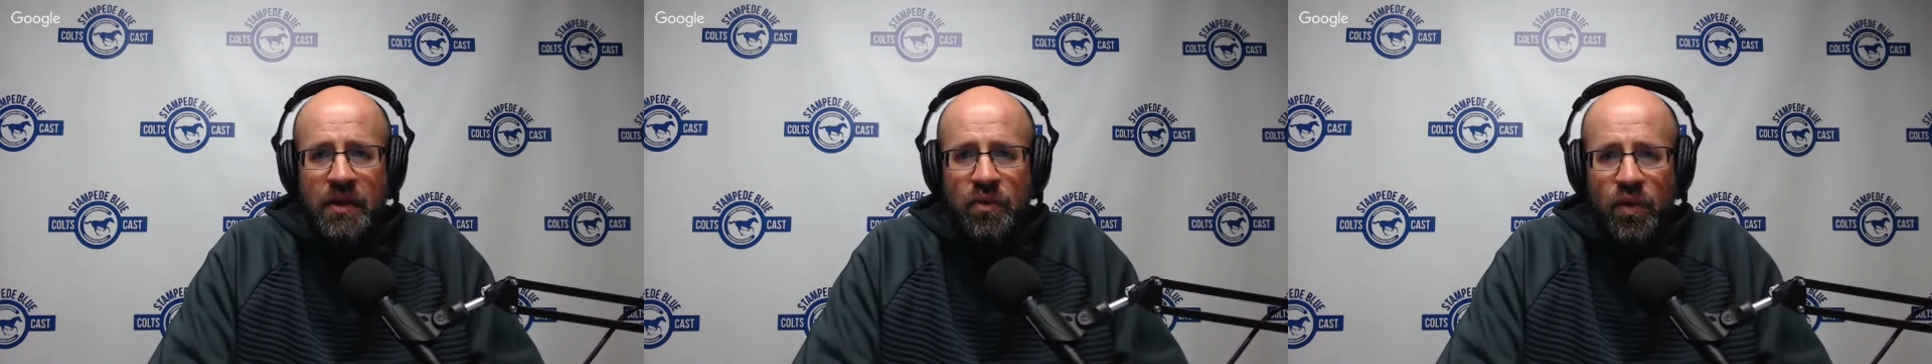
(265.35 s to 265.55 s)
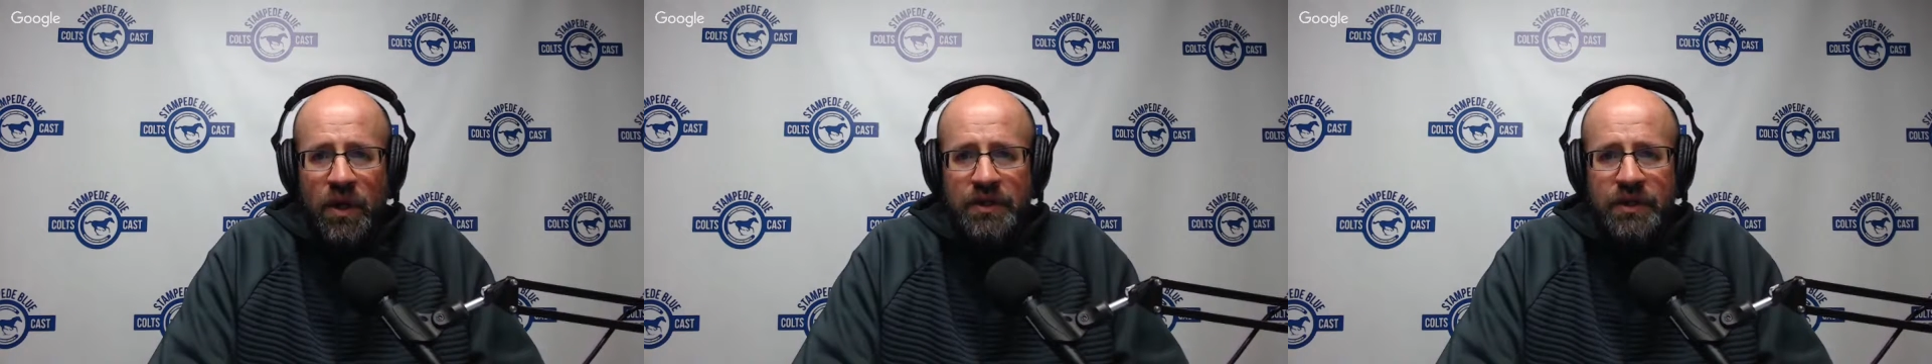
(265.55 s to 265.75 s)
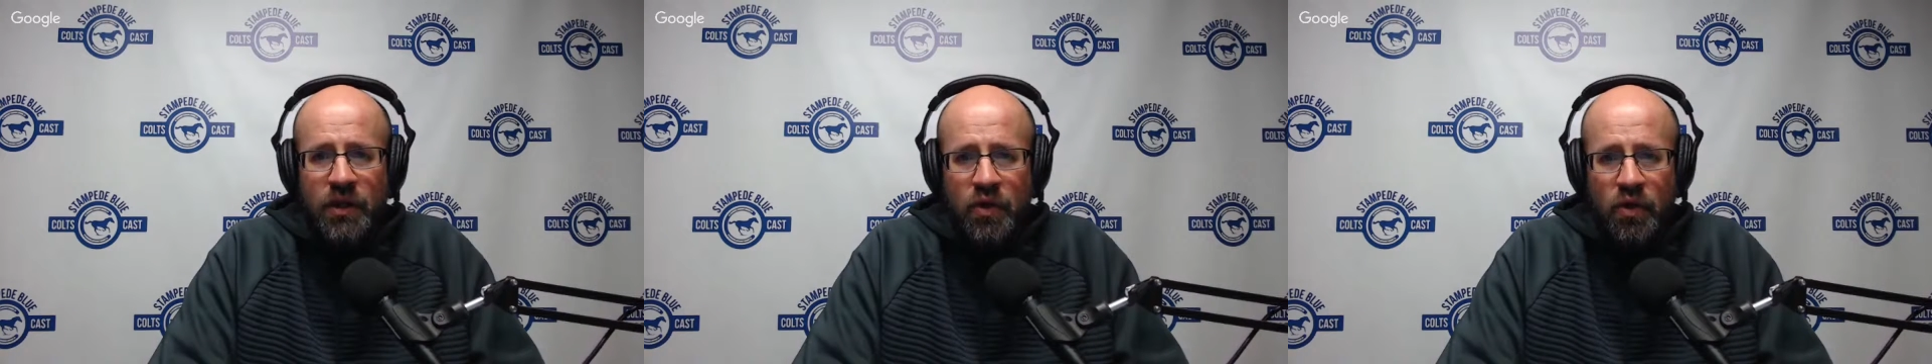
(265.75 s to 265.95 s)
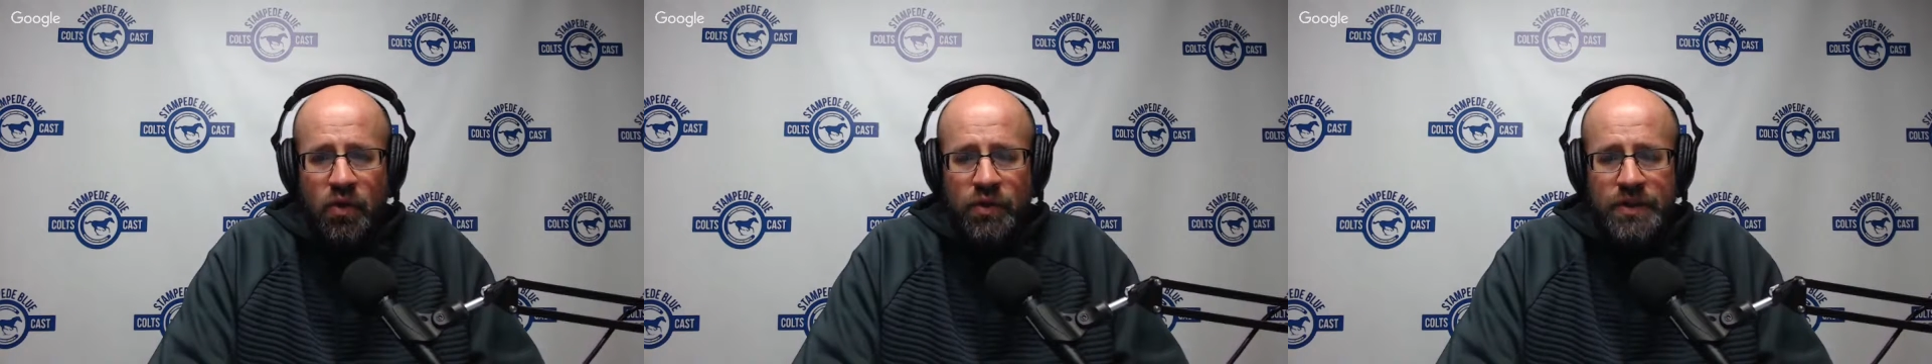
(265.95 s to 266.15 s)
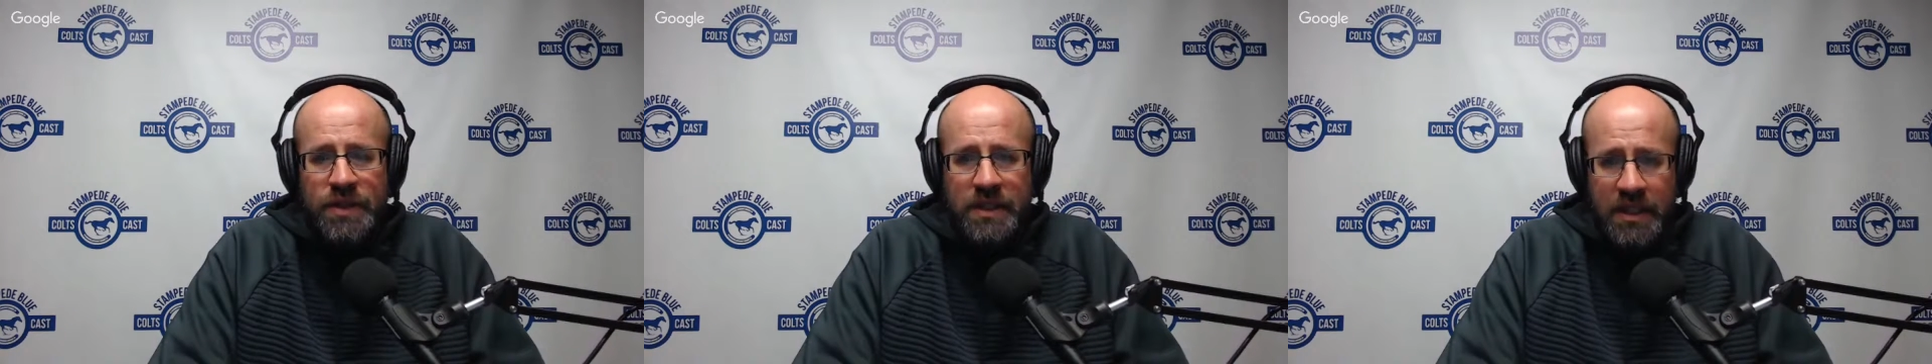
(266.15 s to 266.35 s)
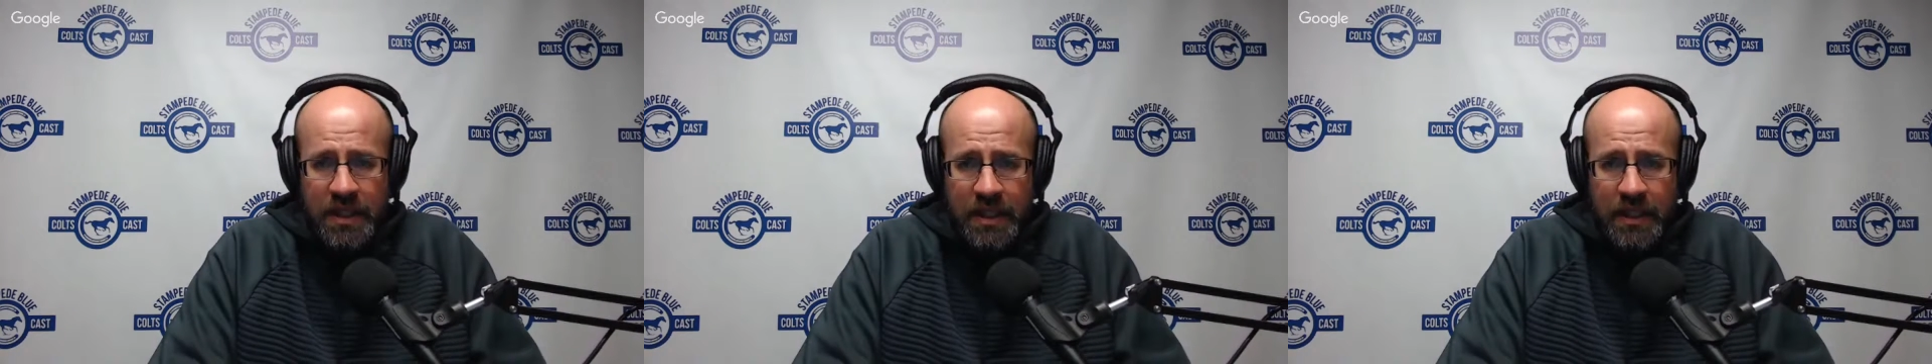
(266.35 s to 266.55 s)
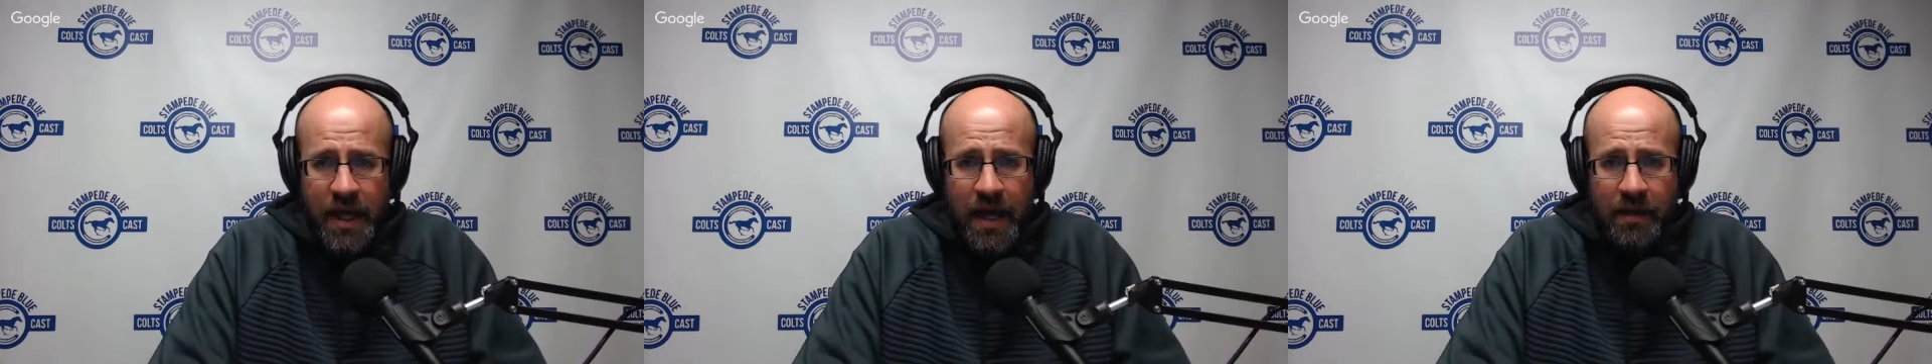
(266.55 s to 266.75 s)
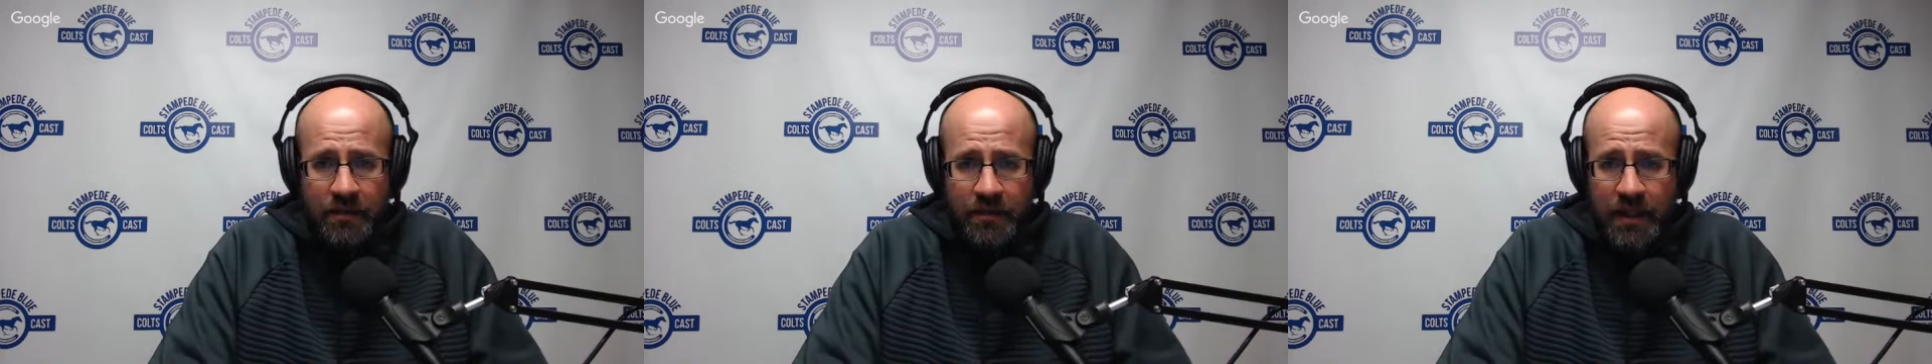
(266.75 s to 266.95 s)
what the Colts need out of it.